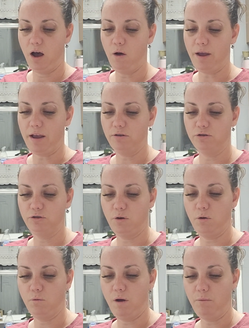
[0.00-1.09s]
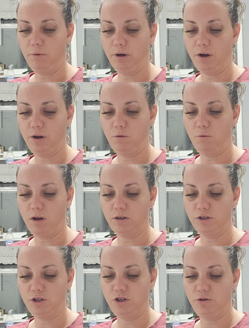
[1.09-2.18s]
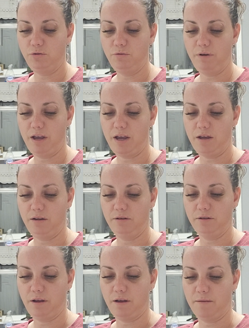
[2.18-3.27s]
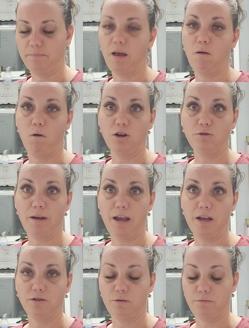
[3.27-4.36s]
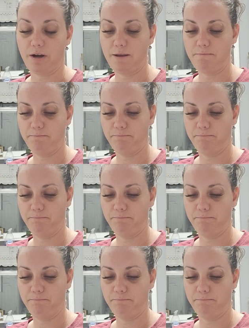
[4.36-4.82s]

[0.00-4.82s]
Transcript: Okay, so what we're gonna want to do is, I washed my hands already,